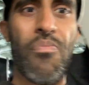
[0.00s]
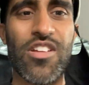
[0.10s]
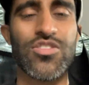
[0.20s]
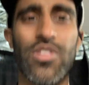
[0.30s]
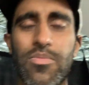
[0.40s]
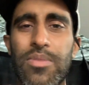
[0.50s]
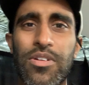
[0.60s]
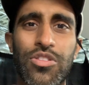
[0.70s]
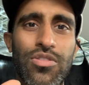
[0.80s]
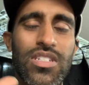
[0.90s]
it's only gonna be
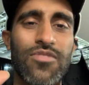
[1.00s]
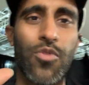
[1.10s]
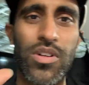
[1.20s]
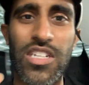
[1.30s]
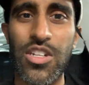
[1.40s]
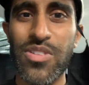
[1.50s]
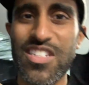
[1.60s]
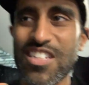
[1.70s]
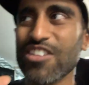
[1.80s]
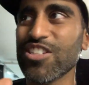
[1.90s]
about thirteen, fourteen degrees
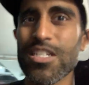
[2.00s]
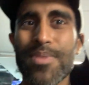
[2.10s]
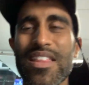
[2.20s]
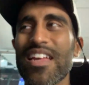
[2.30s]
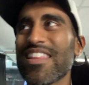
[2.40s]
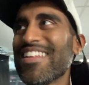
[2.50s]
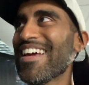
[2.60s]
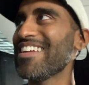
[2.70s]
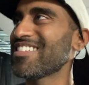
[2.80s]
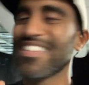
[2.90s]
Celsius by the end of the
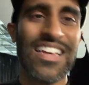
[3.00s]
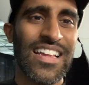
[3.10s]
night.